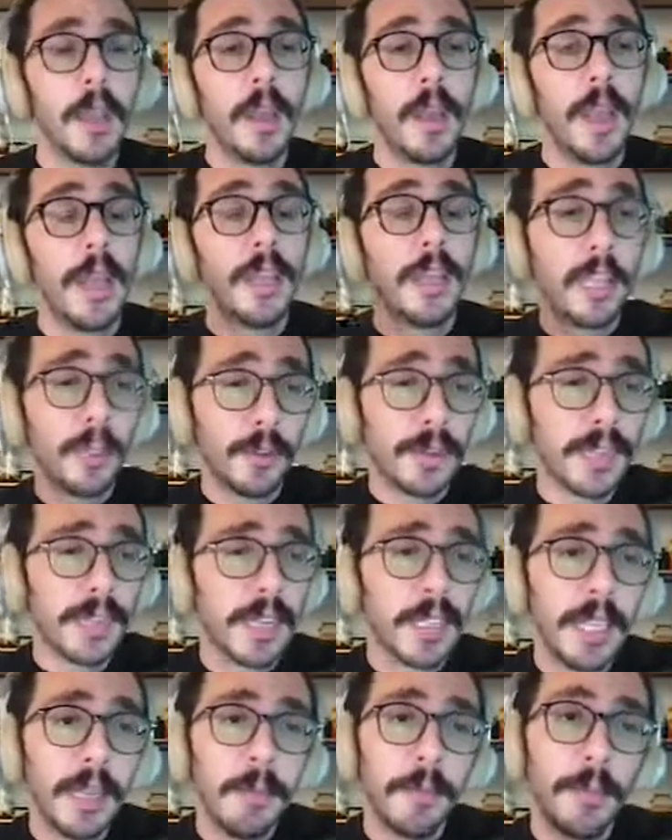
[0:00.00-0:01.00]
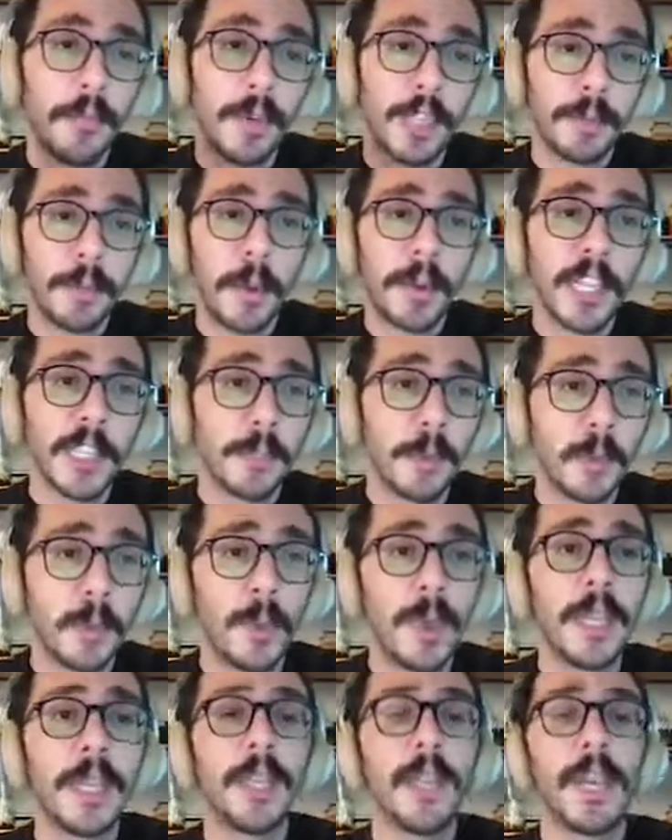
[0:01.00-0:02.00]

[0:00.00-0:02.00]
And interestingly, respondents between